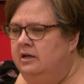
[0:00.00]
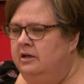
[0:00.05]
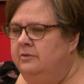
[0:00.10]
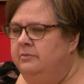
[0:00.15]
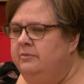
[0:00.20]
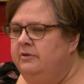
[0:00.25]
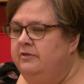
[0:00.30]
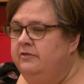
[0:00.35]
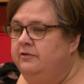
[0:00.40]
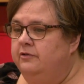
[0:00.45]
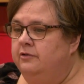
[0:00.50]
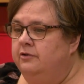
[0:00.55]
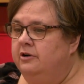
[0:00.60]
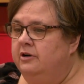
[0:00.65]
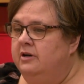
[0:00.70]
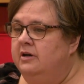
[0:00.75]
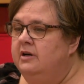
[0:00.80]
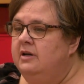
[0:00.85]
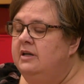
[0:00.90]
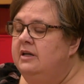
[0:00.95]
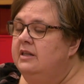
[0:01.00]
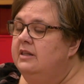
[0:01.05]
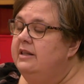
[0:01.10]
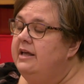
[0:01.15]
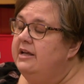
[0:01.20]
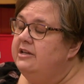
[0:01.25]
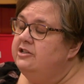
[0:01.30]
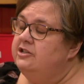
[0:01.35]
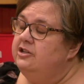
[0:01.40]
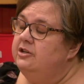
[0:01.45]
um, before
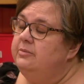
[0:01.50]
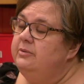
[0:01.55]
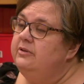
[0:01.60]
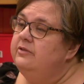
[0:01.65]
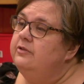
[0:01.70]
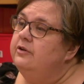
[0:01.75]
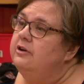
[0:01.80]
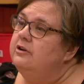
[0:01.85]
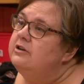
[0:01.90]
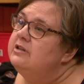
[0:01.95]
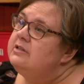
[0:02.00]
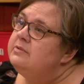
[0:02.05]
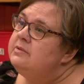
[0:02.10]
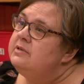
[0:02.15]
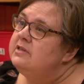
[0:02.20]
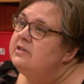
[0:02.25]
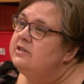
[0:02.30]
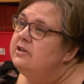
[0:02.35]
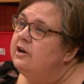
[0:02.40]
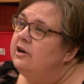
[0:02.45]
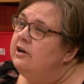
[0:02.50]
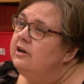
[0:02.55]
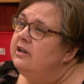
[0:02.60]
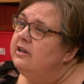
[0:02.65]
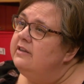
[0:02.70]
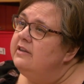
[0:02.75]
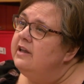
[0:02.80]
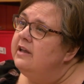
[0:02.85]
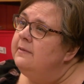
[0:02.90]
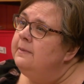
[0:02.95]
last year, before Christmas
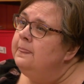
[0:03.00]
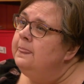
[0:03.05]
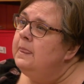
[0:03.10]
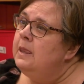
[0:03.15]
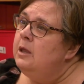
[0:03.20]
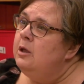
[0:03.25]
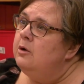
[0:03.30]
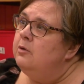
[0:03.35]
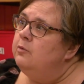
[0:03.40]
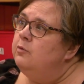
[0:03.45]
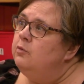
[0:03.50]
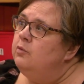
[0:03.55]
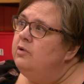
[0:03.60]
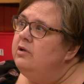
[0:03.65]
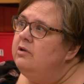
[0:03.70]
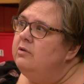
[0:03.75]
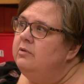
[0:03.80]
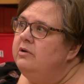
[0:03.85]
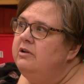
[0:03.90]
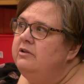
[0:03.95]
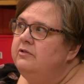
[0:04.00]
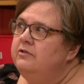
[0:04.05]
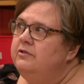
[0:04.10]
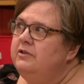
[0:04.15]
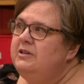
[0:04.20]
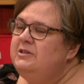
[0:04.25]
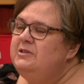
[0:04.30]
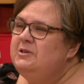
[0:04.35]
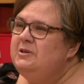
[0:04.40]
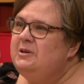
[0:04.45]
started, that well, what if
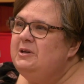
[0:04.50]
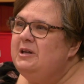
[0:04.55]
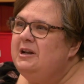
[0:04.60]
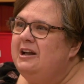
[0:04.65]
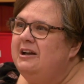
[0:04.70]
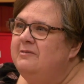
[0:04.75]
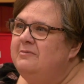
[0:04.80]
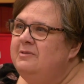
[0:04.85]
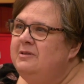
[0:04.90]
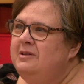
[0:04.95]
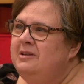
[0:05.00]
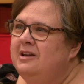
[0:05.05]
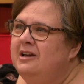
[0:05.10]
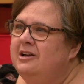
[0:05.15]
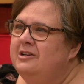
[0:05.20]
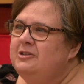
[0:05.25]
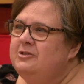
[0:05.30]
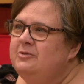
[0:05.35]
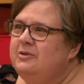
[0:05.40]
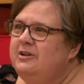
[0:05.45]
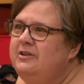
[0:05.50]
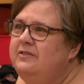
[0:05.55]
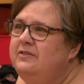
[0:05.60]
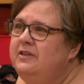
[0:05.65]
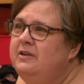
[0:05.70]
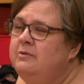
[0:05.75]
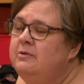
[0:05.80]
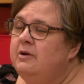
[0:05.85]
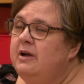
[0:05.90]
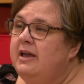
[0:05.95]
we took it up a notch? What if
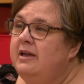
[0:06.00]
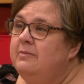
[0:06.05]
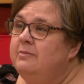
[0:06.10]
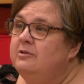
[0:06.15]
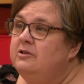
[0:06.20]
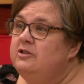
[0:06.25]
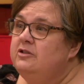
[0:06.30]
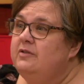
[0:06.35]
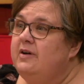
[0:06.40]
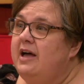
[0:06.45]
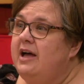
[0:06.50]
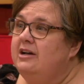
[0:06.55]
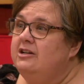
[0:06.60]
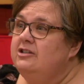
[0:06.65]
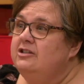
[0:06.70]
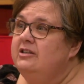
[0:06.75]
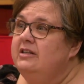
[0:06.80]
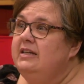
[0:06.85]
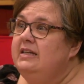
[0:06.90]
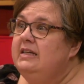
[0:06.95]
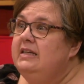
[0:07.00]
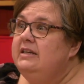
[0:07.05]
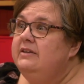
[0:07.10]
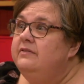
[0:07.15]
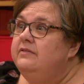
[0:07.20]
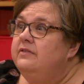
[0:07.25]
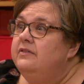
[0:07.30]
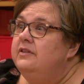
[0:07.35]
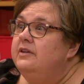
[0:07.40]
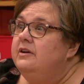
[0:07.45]
they were able to actually
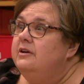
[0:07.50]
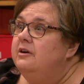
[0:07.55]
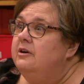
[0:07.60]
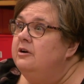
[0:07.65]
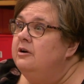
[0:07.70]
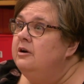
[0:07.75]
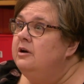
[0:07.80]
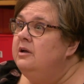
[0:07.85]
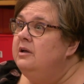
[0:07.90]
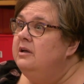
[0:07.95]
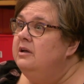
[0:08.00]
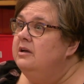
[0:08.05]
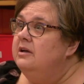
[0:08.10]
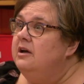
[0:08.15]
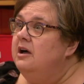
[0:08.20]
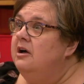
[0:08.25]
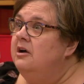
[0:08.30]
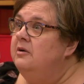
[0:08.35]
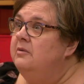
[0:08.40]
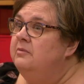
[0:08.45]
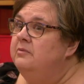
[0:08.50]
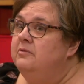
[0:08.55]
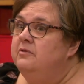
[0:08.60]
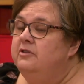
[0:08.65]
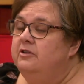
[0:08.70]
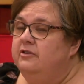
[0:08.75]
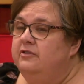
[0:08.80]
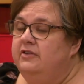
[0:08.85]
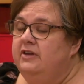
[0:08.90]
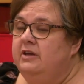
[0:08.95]
give their um,
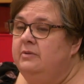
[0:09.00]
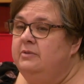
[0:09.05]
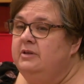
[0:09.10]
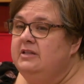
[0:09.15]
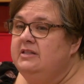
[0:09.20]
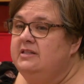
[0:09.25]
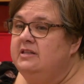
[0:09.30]
their family